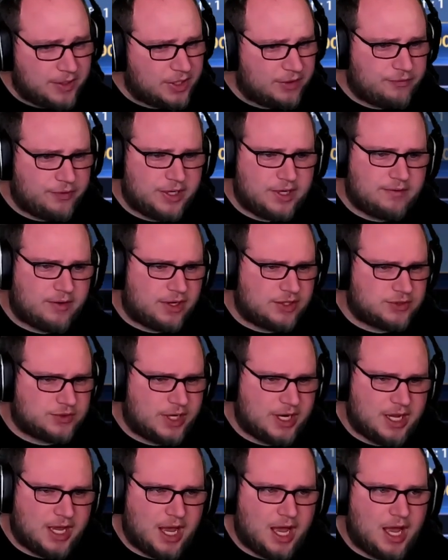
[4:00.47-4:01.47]
a good friend of ours,
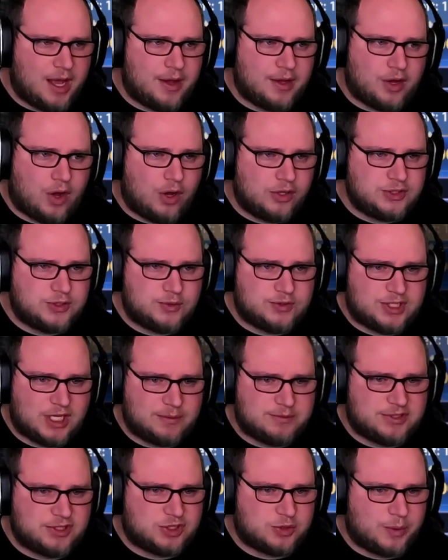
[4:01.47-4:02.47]
right? Also
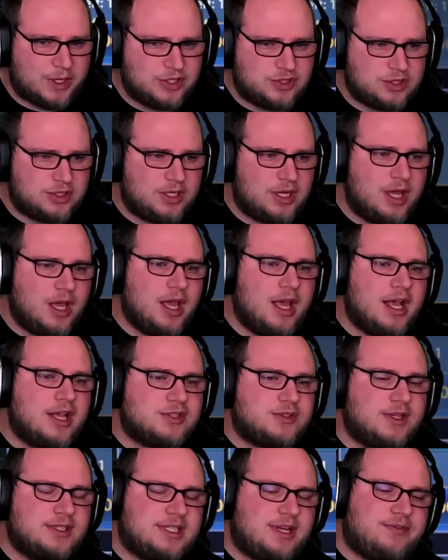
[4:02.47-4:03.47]
same situation.
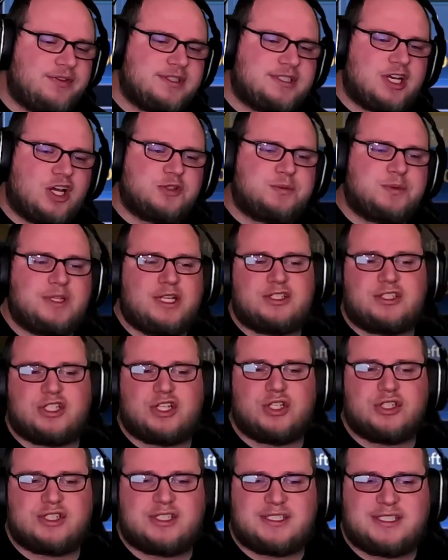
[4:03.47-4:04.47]
So that definitely tells me that's a
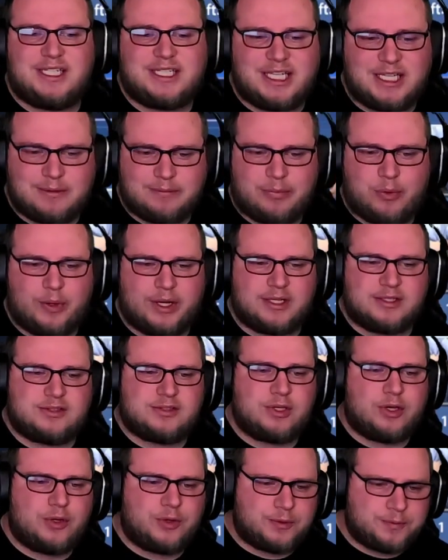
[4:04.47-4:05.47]
good sticking point.
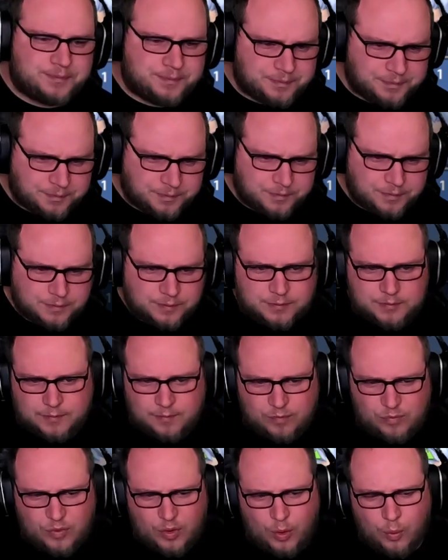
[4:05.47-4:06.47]
So
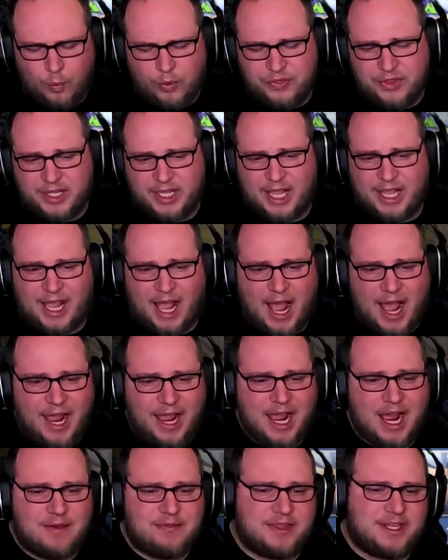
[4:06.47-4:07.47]
one thing I
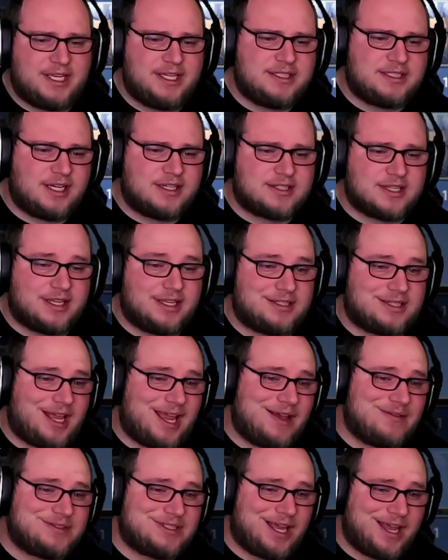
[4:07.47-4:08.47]
have that he doesn't is I
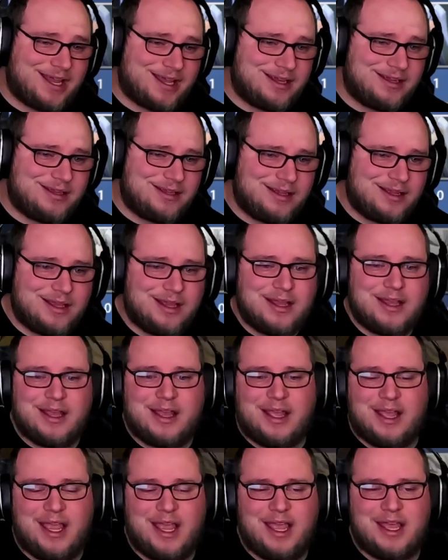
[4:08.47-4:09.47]
have Zaya,
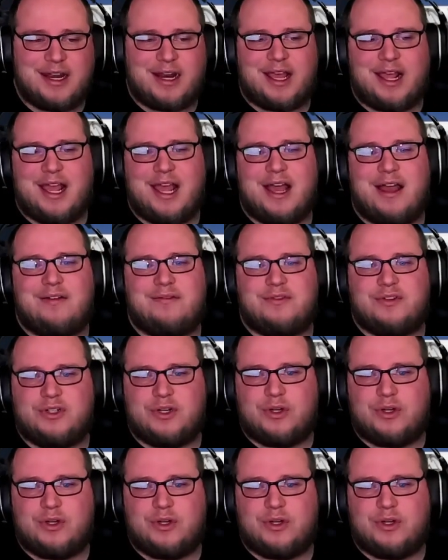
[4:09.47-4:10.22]
and I have